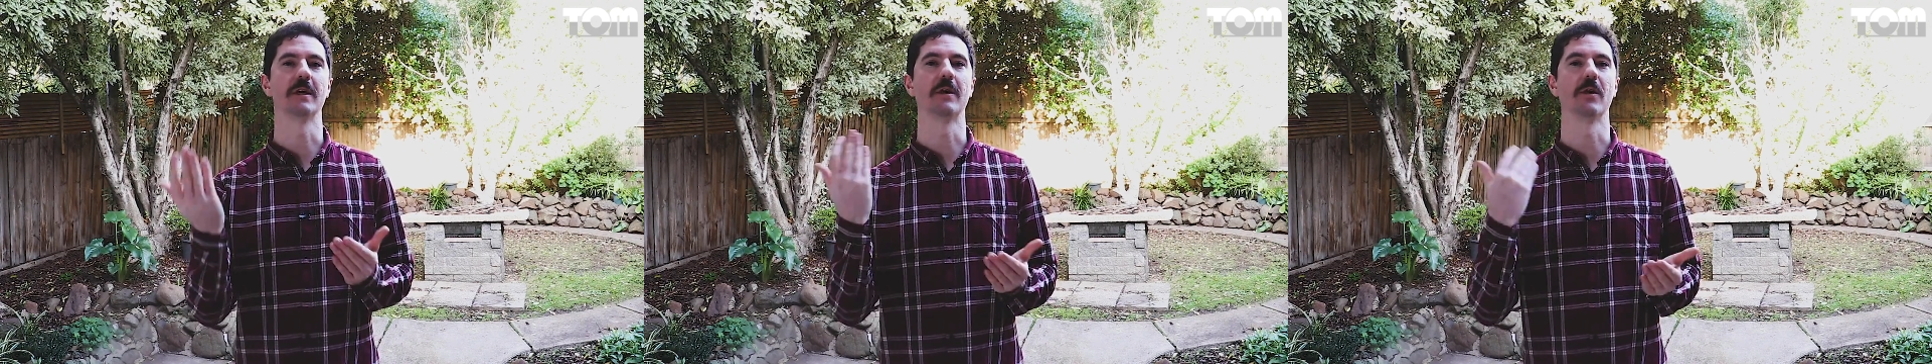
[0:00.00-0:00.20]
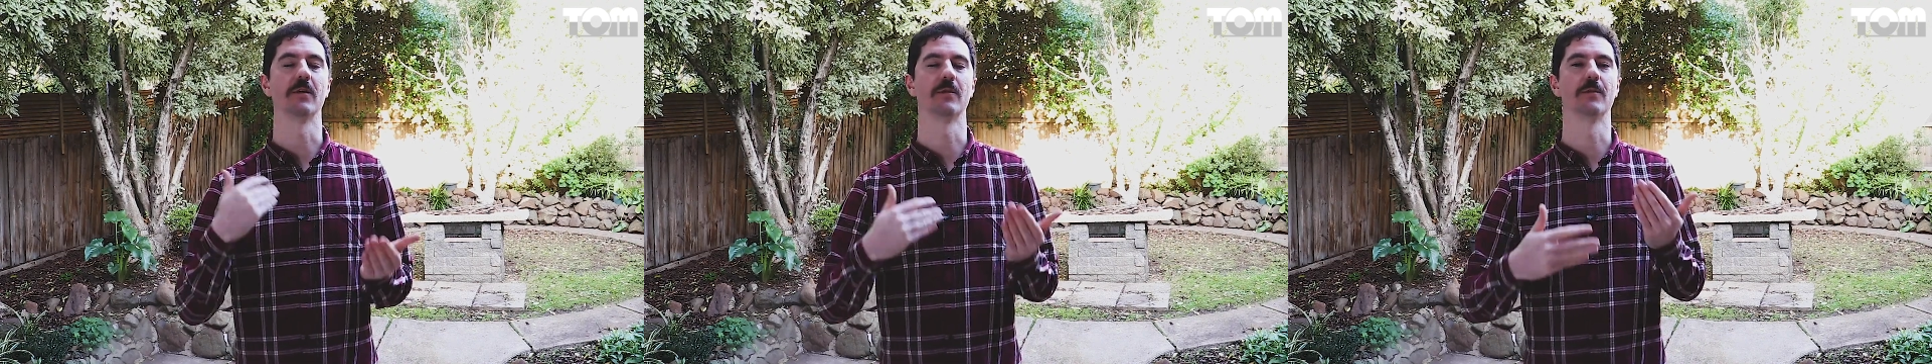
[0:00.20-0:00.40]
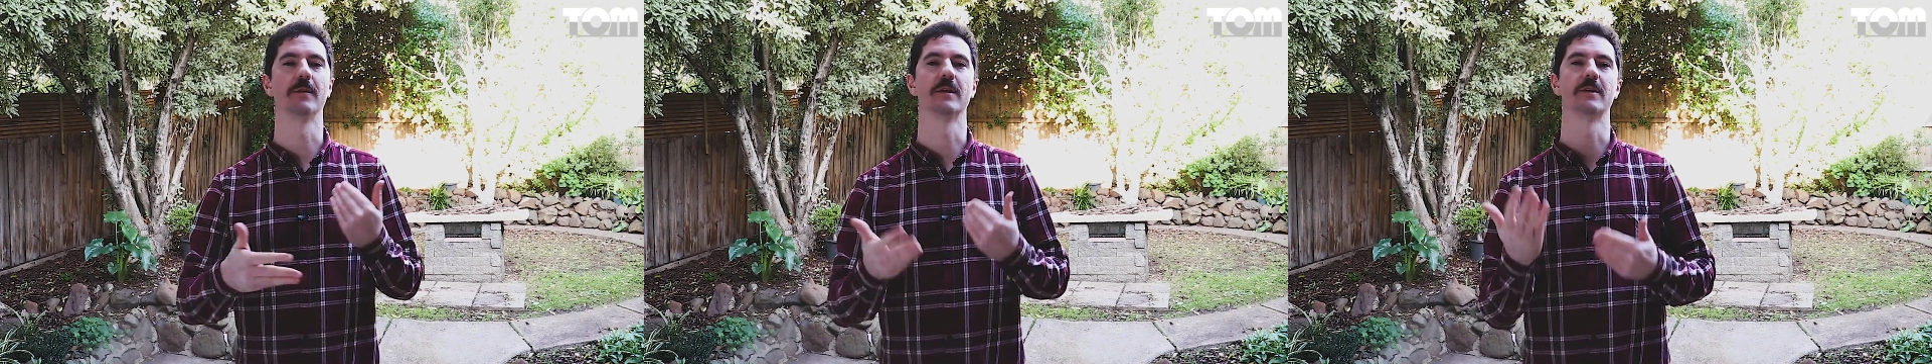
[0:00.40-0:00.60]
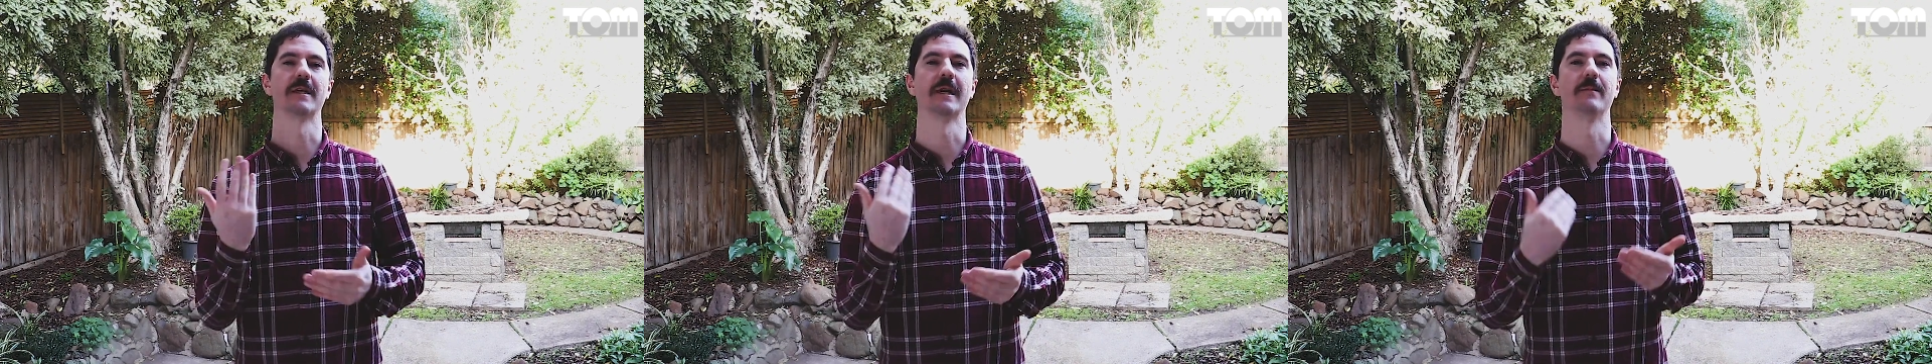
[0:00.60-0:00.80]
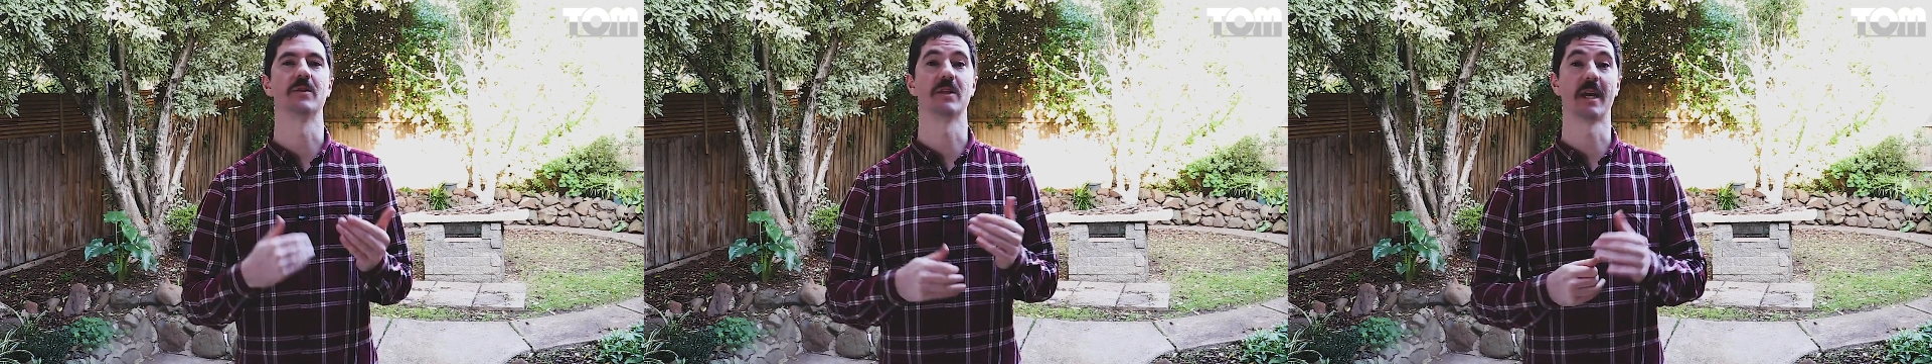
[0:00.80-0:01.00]
go through the
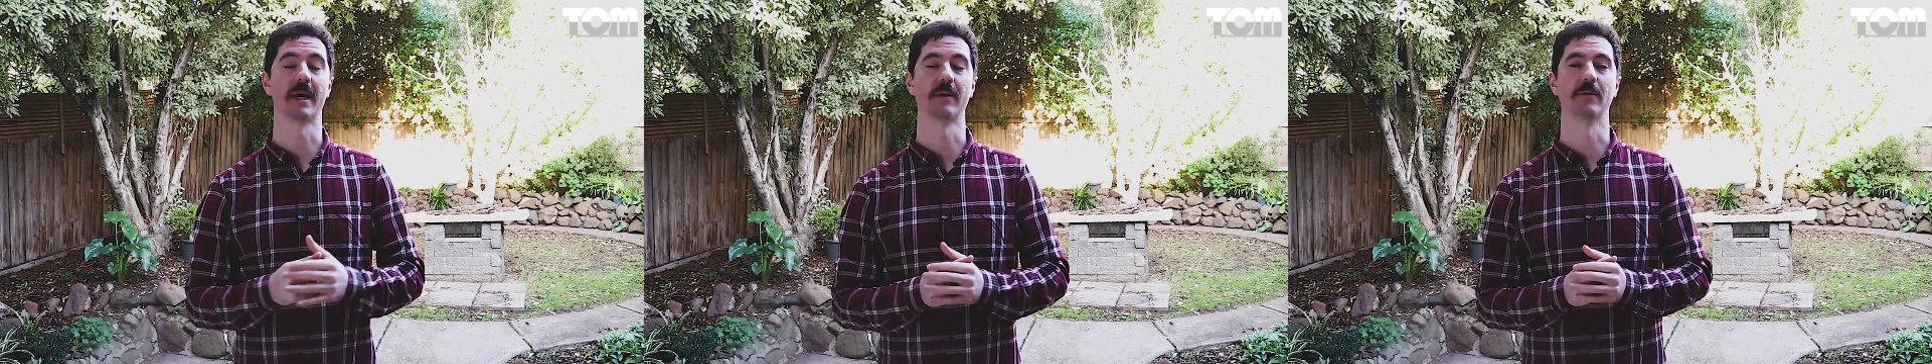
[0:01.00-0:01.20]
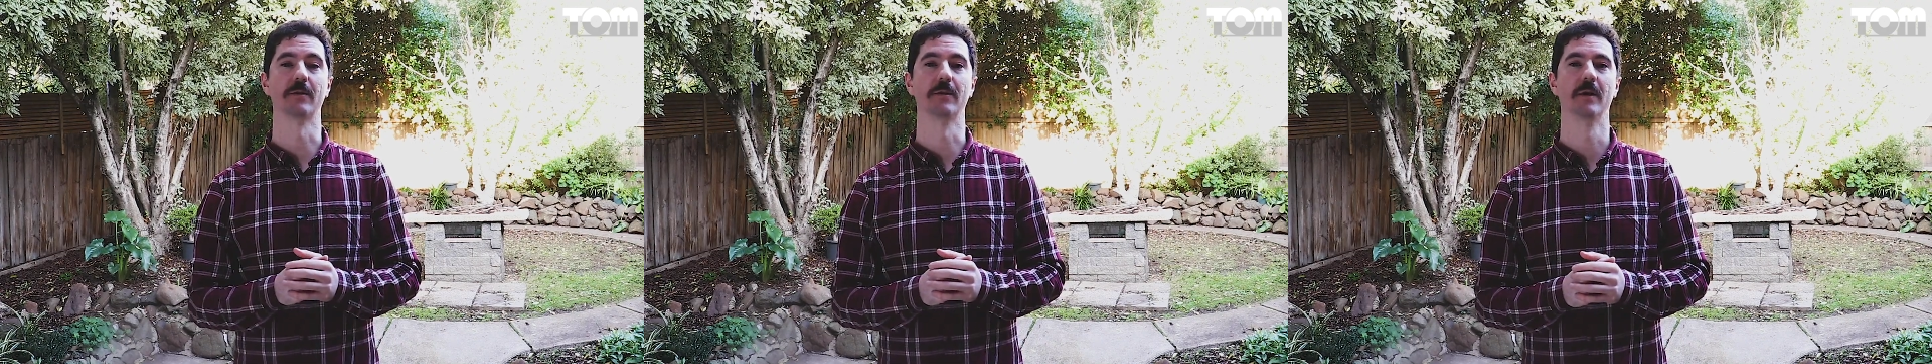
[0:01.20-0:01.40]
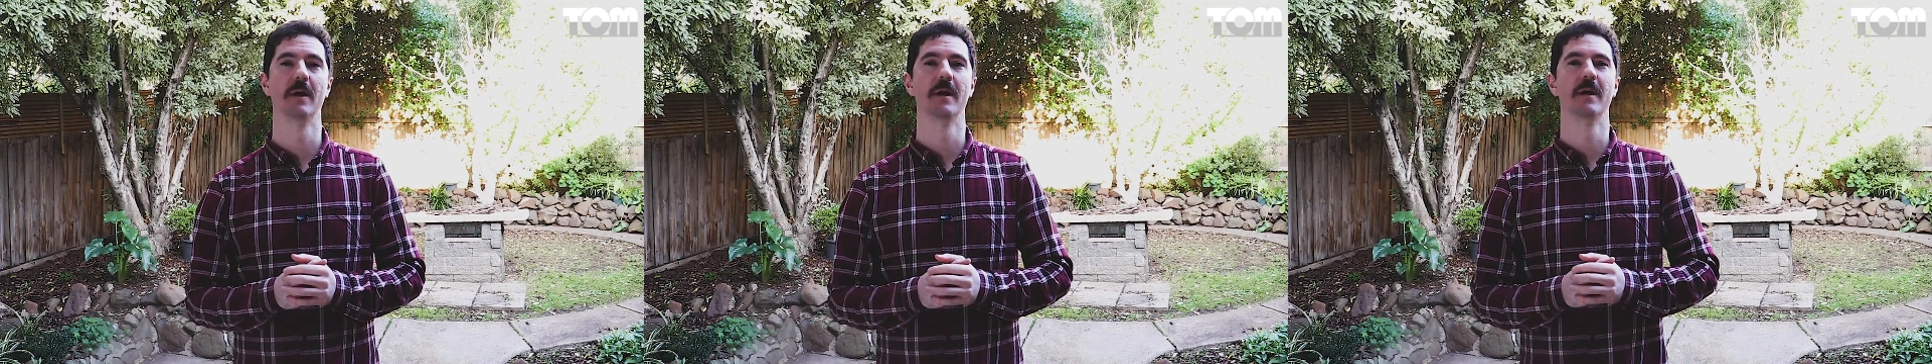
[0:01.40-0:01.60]
same channel.